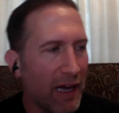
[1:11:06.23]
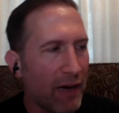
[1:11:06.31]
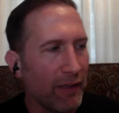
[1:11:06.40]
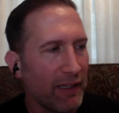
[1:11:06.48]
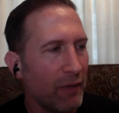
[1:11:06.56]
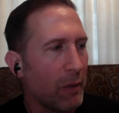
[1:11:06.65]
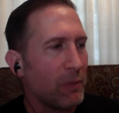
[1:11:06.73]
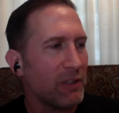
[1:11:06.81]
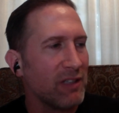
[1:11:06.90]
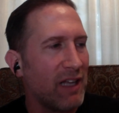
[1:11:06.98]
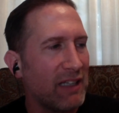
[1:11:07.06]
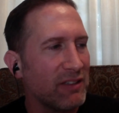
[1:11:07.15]
can't remember
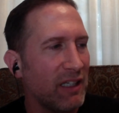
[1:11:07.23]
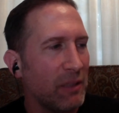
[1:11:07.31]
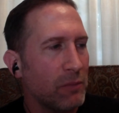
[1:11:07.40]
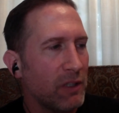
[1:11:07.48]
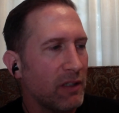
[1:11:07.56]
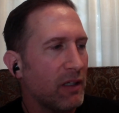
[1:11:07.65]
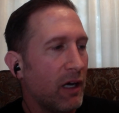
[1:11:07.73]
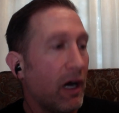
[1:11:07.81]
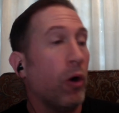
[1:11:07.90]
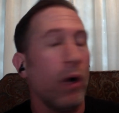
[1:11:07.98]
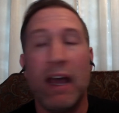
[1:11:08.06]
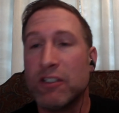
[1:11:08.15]
his last name.
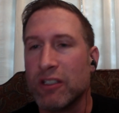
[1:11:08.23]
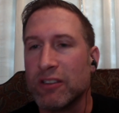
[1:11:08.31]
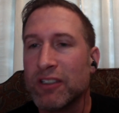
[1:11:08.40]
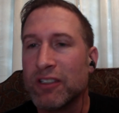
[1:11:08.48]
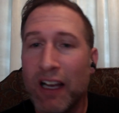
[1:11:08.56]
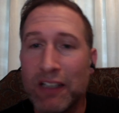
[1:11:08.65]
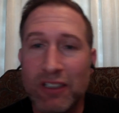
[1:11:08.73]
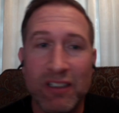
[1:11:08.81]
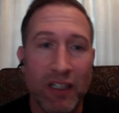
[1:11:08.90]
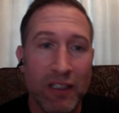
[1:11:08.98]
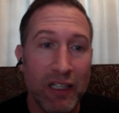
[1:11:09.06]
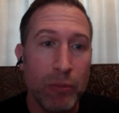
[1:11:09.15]
Oh, Hedges
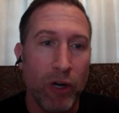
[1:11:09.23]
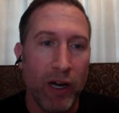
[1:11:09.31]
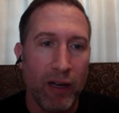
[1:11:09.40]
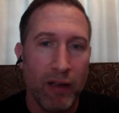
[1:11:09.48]
Libre.